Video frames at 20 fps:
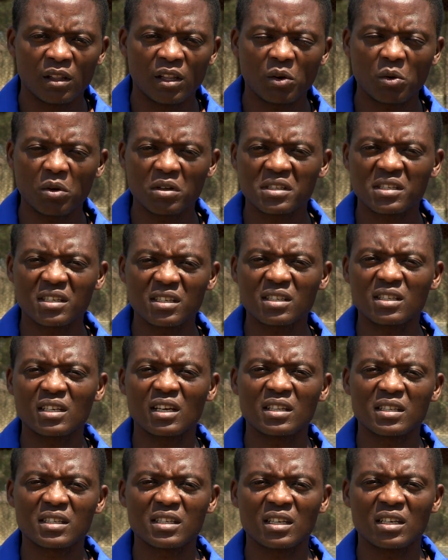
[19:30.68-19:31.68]
The
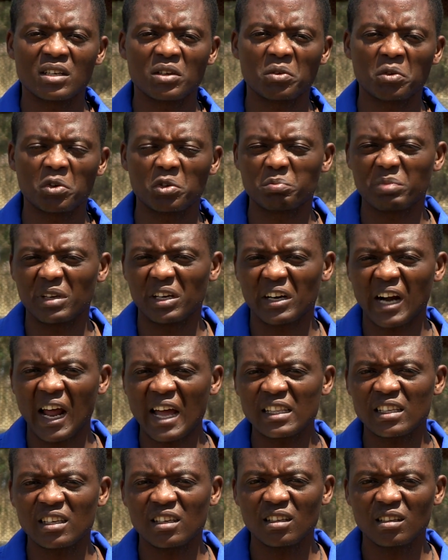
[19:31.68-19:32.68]
consistency could be
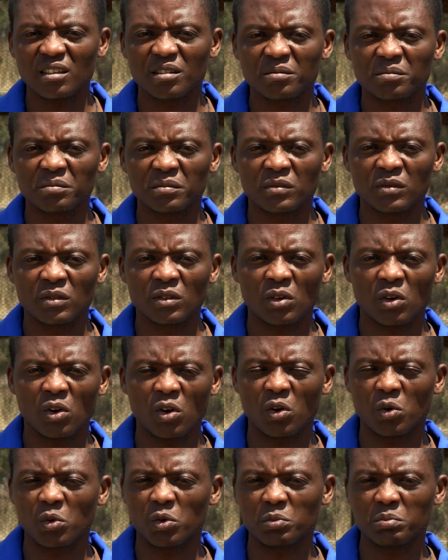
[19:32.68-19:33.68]
runny
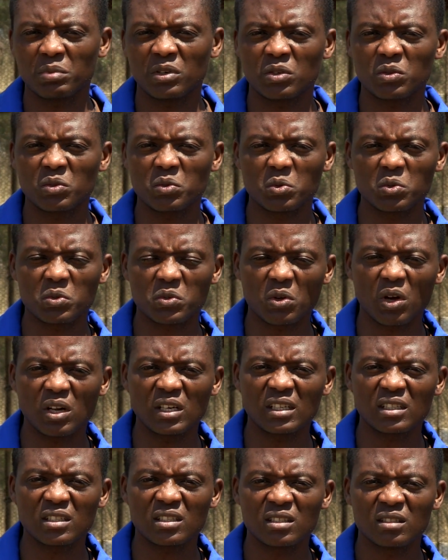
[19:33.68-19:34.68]
or could be too
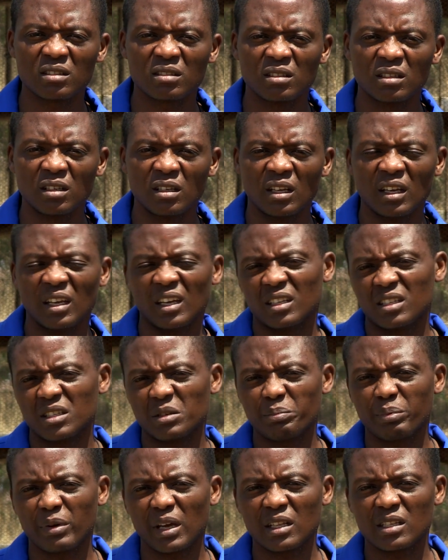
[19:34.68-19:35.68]
solid. It
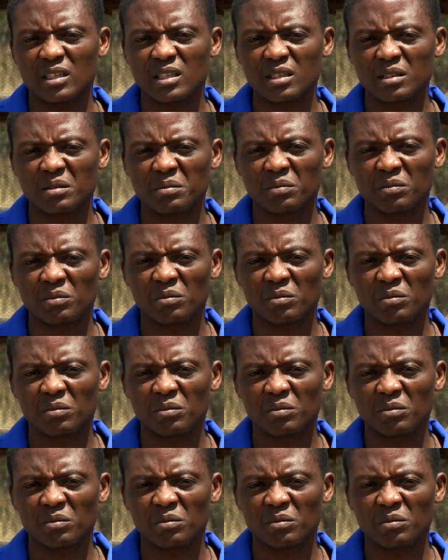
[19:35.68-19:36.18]
depends.